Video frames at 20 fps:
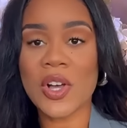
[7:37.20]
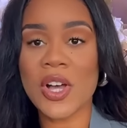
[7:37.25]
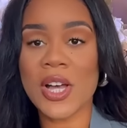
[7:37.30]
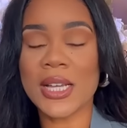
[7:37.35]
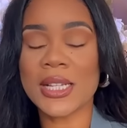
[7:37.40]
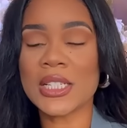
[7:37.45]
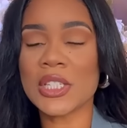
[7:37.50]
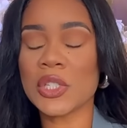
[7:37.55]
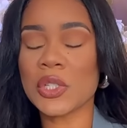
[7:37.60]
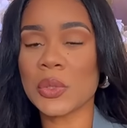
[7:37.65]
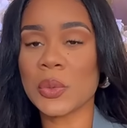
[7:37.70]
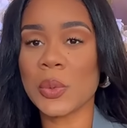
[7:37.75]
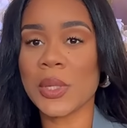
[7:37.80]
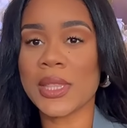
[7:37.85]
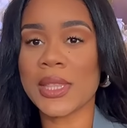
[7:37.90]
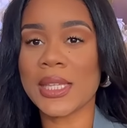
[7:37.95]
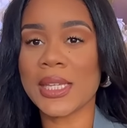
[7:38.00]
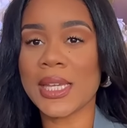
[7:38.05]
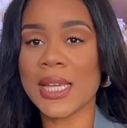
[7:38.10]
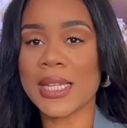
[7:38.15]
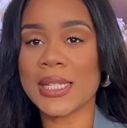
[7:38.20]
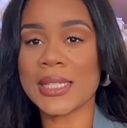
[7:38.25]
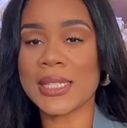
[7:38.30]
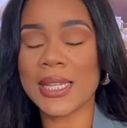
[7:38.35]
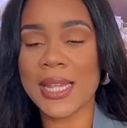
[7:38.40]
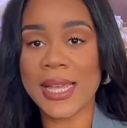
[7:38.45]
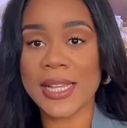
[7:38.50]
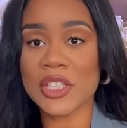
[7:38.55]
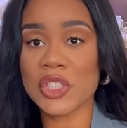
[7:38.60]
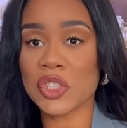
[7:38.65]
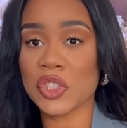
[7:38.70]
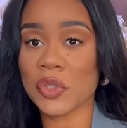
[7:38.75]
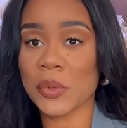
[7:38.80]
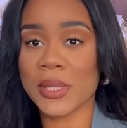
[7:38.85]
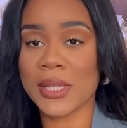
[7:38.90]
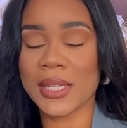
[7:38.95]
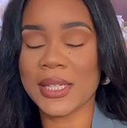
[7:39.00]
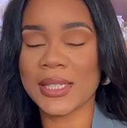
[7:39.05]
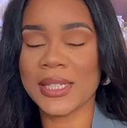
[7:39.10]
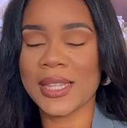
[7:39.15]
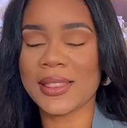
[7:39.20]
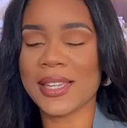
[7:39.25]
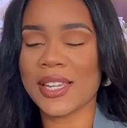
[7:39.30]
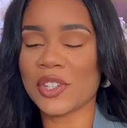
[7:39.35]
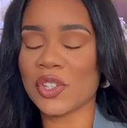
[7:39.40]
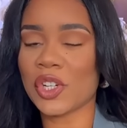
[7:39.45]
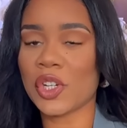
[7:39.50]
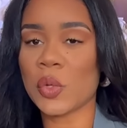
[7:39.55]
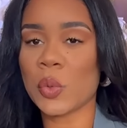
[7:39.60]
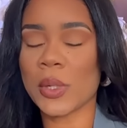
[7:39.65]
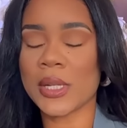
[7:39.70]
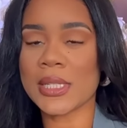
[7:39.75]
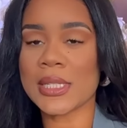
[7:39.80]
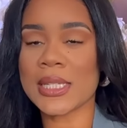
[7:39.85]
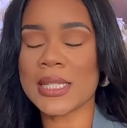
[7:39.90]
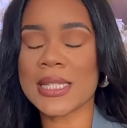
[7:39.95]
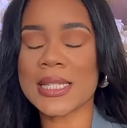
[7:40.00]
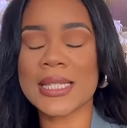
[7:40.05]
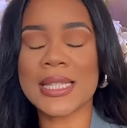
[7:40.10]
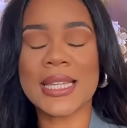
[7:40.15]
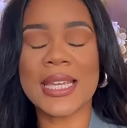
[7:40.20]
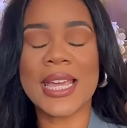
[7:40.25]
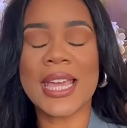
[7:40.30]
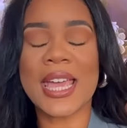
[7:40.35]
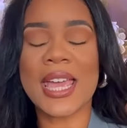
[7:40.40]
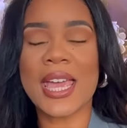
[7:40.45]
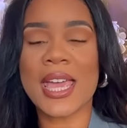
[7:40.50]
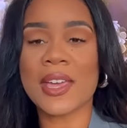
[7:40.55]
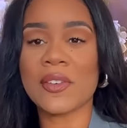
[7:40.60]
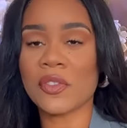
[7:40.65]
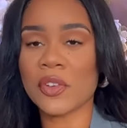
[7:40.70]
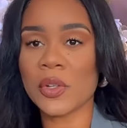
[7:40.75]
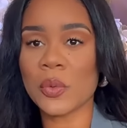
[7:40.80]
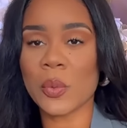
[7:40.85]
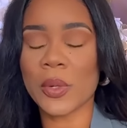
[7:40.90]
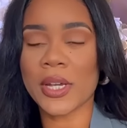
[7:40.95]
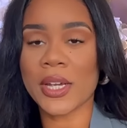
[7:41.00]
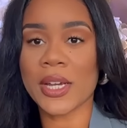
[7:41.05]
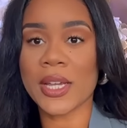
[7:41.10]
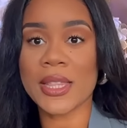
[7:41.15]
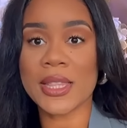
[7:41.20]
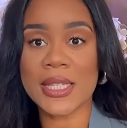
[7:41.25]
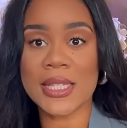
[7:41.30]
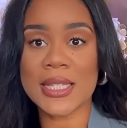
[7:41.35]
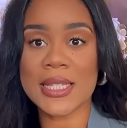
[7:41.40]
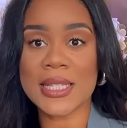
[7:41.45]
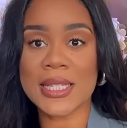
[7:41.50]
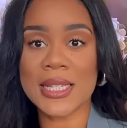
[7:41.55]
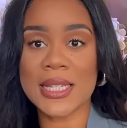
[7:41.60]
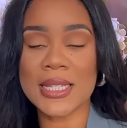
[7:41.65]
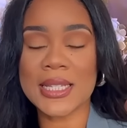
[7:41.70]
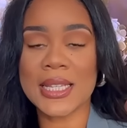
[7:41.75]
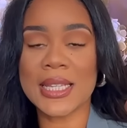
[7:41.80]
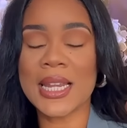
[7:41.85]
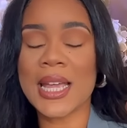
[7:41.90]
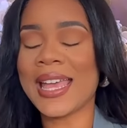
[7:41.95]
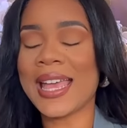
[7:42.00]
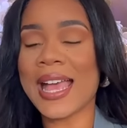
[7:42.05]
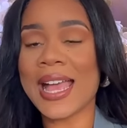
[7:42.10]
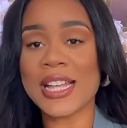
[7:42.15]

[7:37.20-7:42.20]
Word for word: on to the next trend that you're going to see everywhere this season.